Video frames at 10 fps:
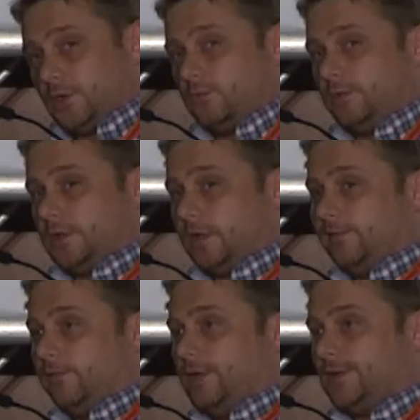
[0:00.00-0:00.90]
recovery
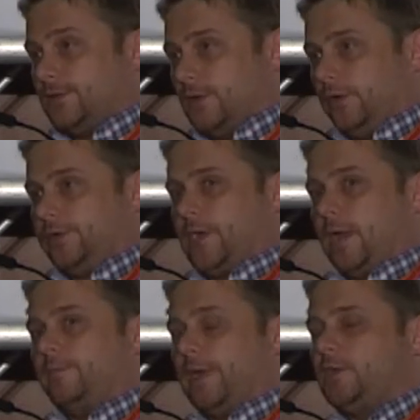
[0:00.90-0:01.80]
has not kept
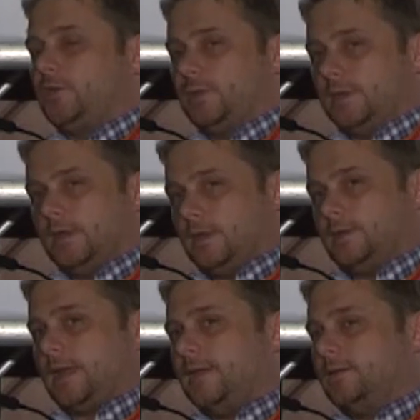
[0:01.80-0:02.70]
pace with it. It's
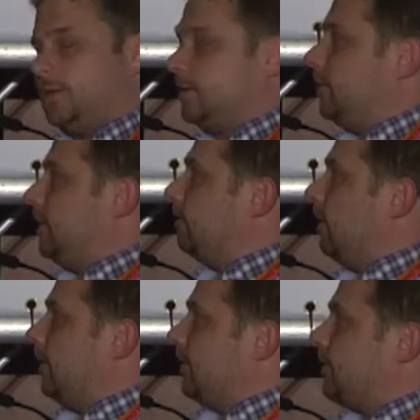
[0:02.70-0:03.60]
tended to be rather
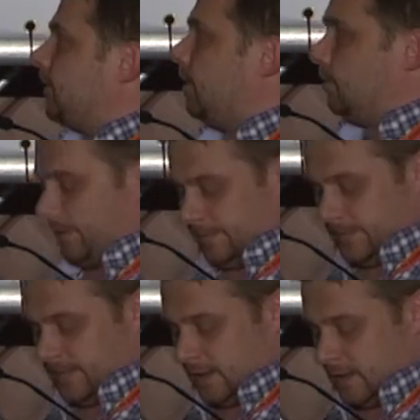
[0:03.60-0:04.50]
slower.
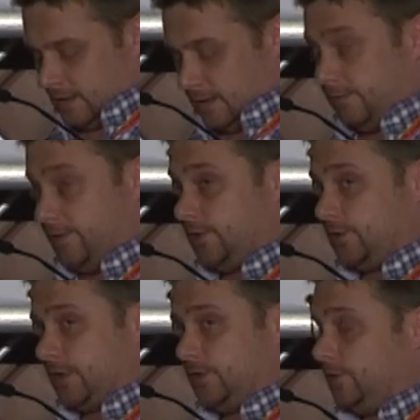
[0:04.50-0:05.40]
And there are
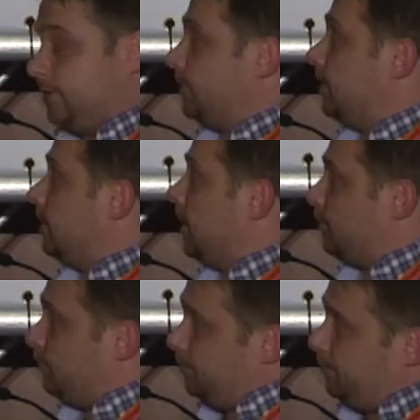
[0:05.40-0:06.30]
suggestions that there's
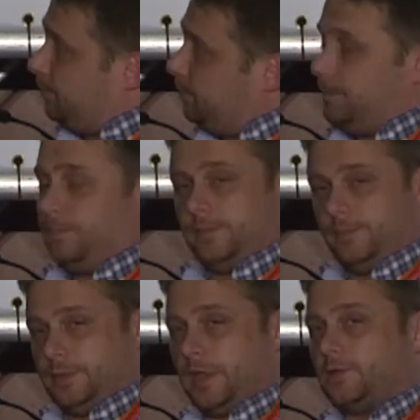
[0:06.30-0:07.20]

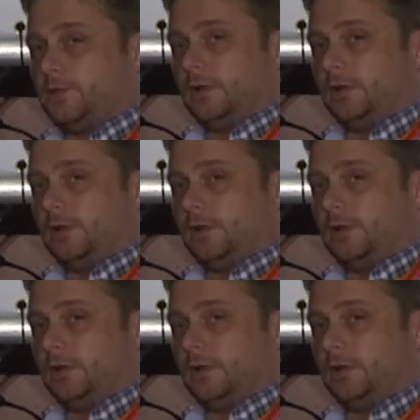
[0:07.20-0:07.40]
potential